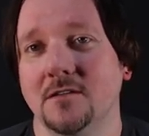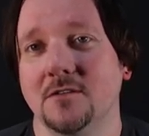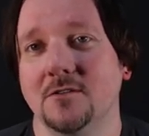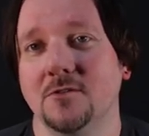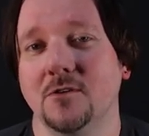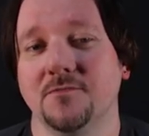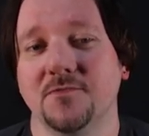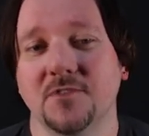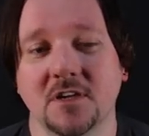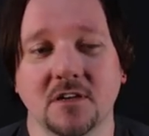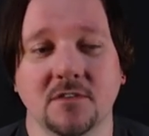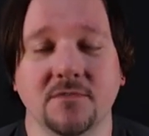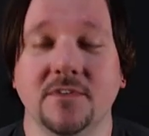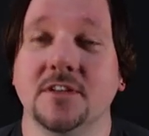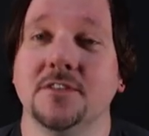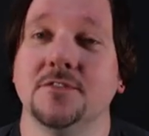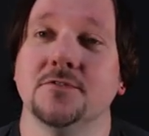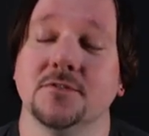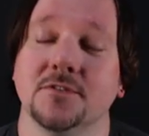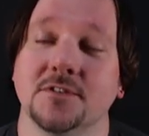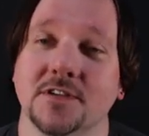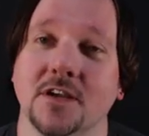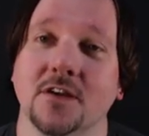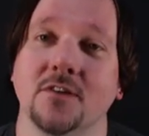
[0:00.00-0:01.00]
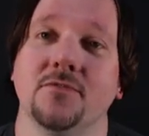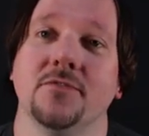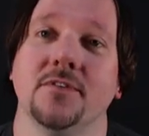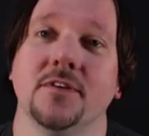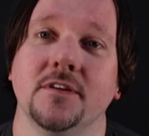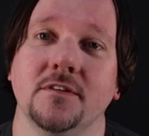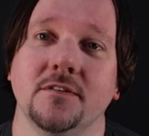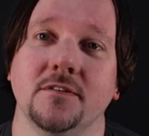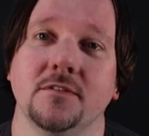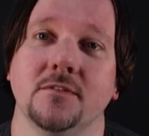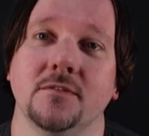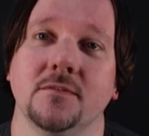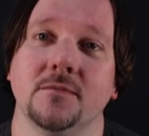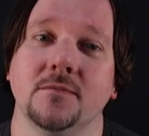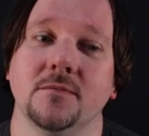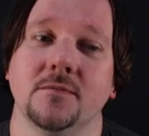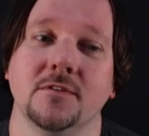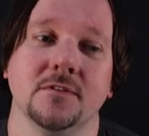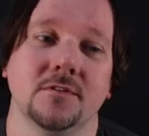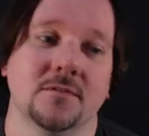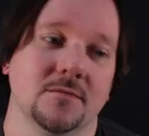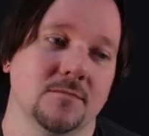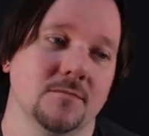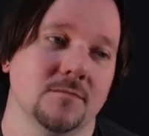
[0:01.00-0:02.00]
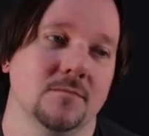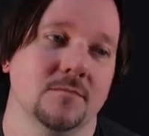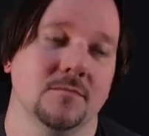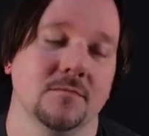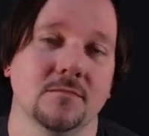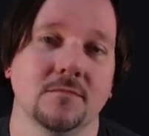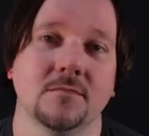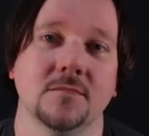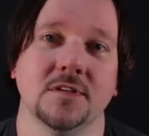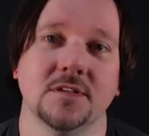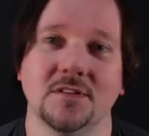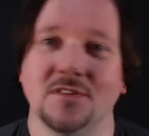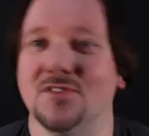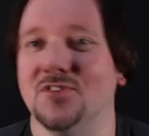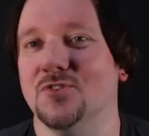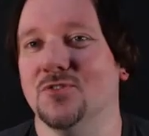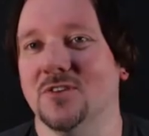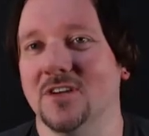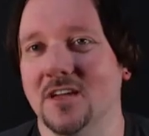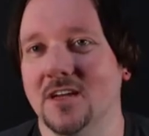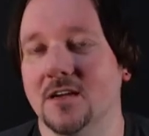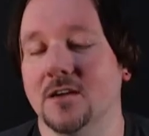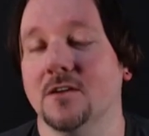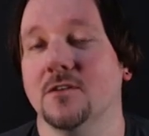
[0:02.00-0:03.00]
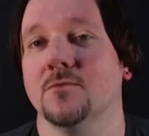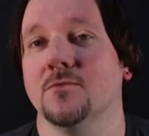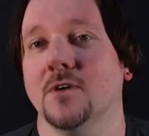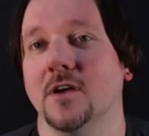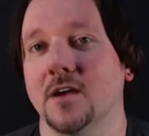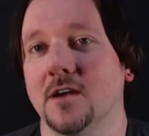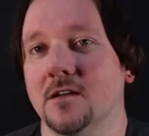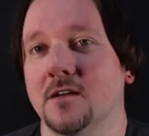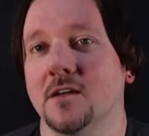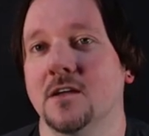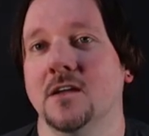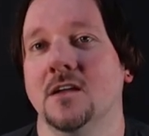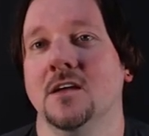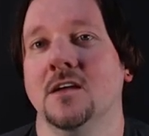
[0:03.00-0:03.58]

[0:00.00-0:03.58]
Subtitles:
You have to convince yourself that this is your gig, right?